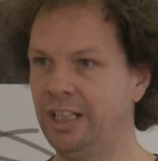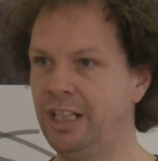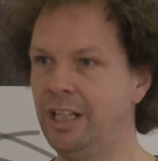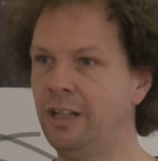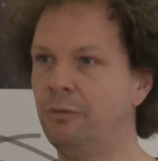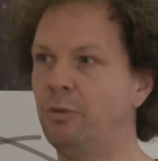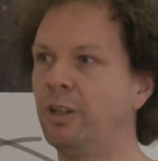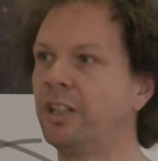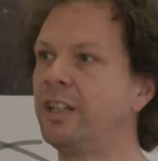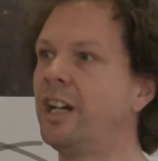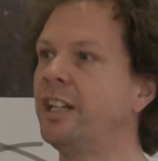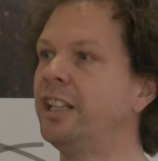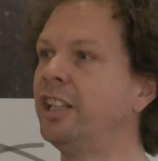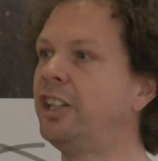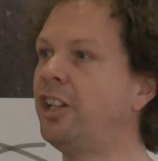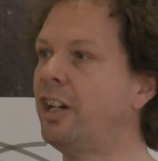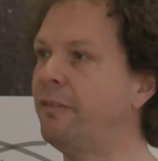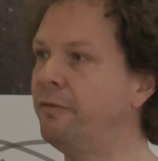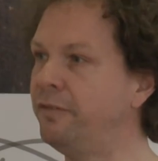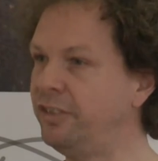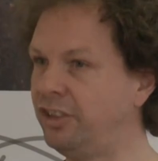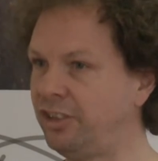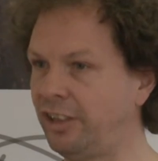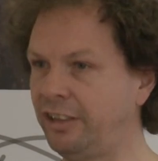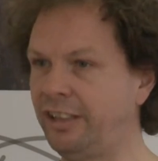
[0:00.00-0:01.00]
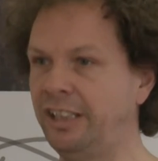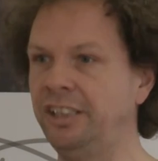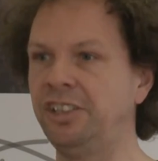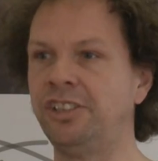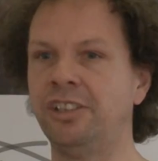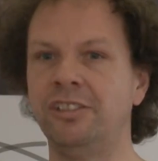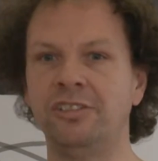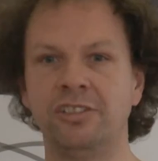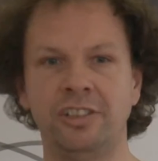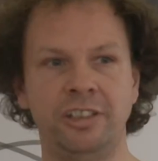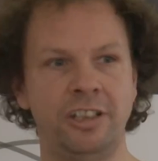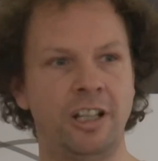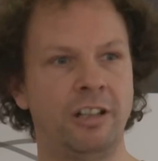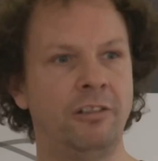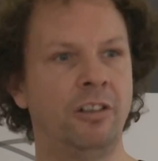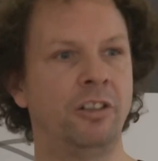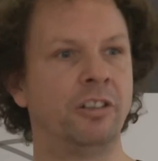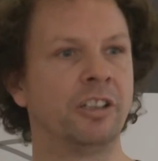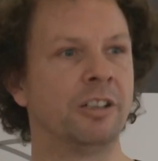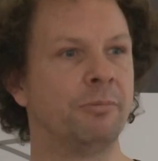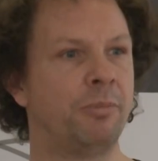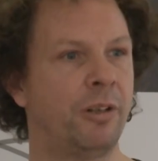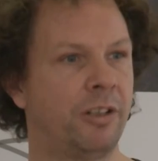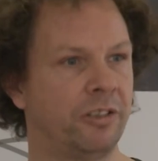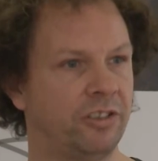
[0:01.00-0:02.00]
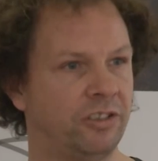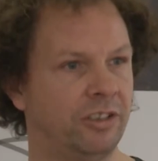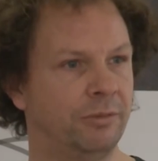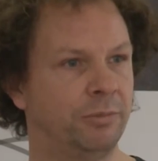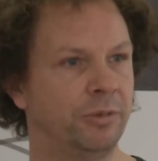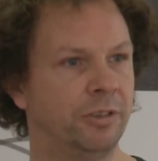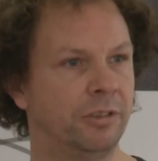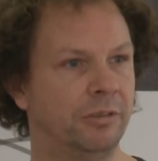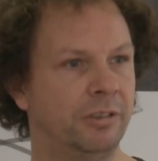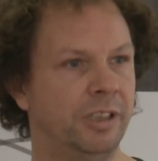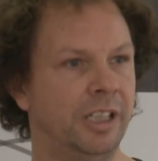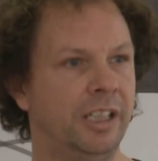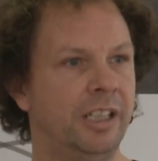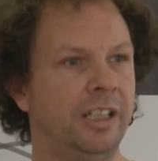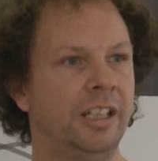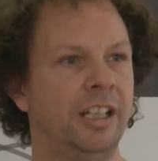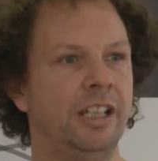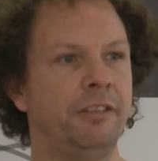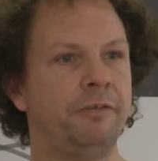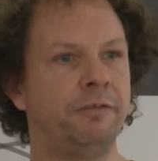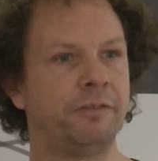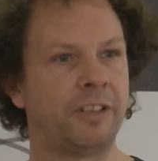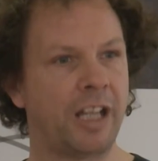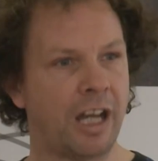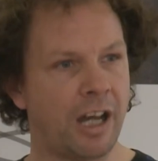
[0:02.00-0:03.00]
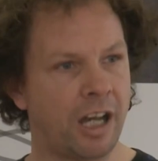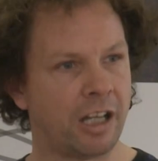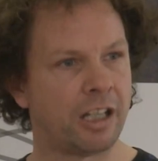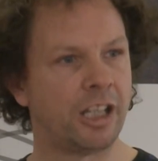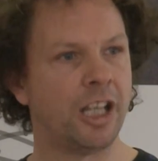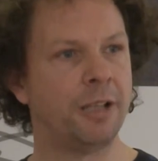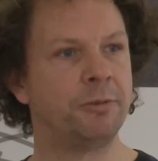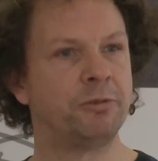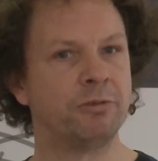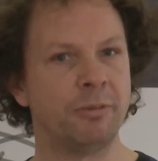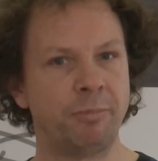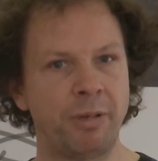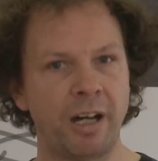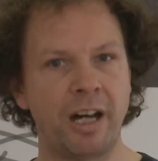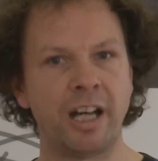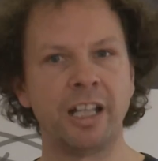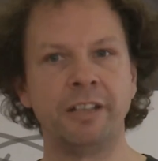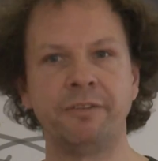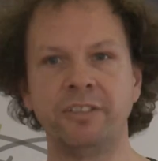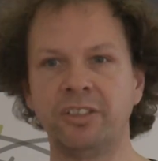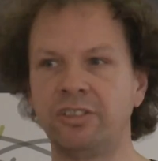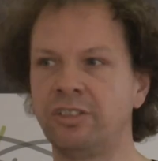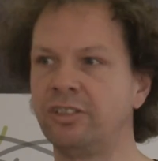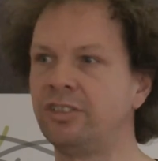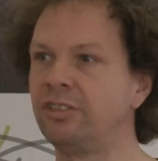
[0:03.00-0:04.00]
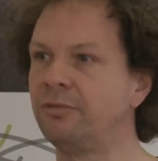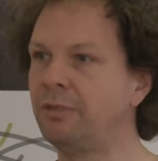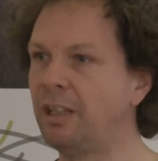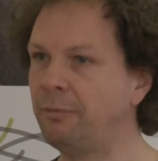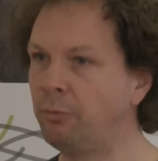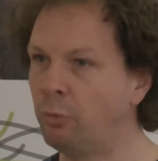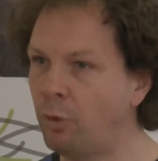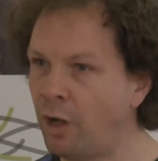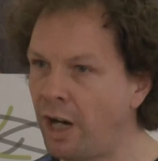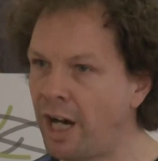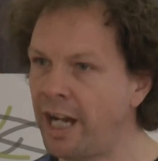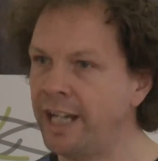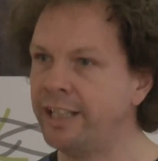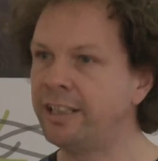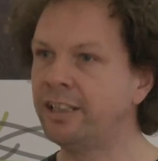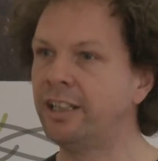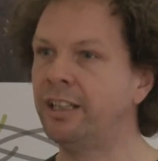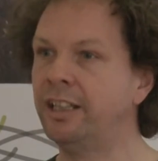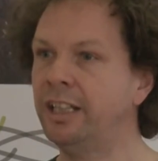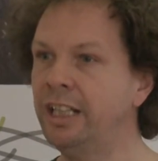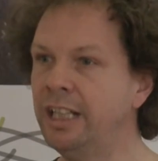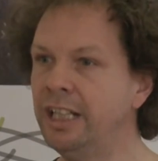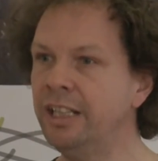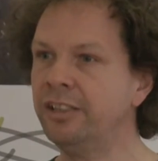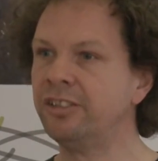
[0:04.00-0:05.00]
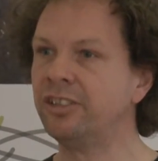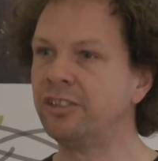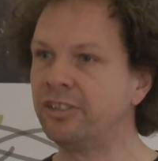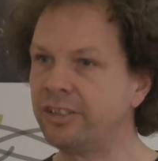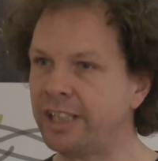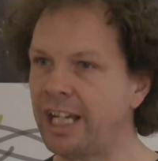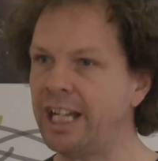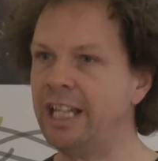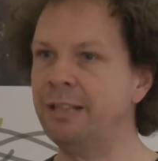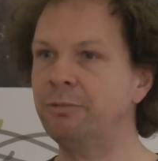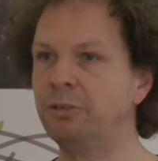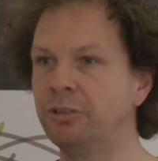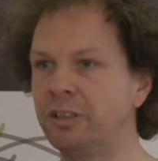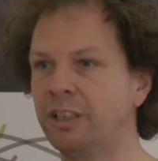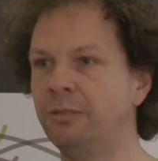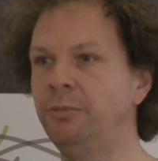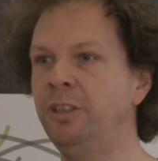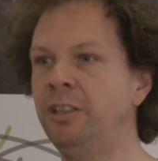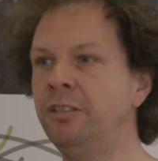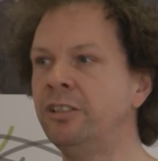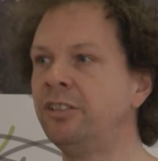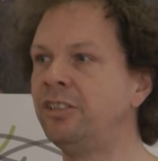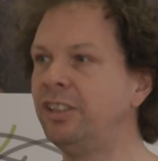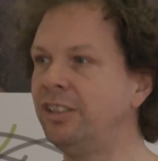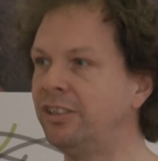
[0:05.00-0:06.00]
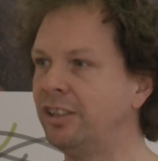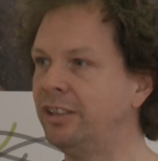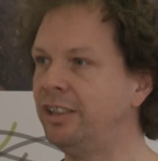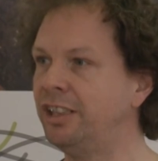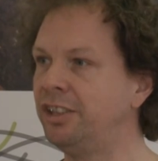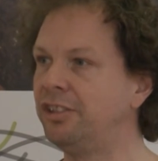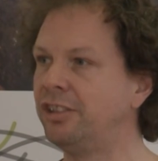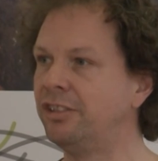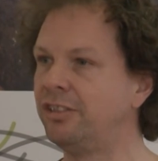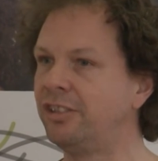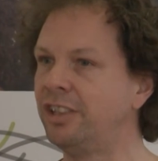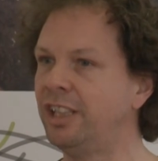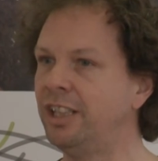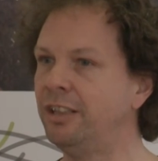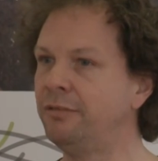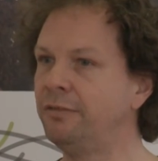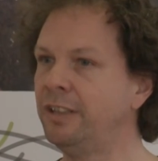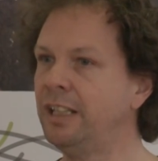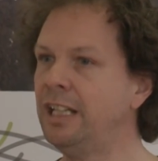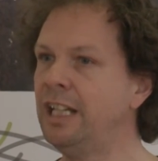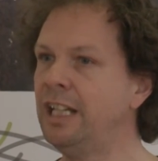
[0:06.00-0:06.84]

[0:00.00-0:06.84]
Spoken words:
What kind of conversations are no longer possible? If car clubs were part of a wider sustainable communities initiative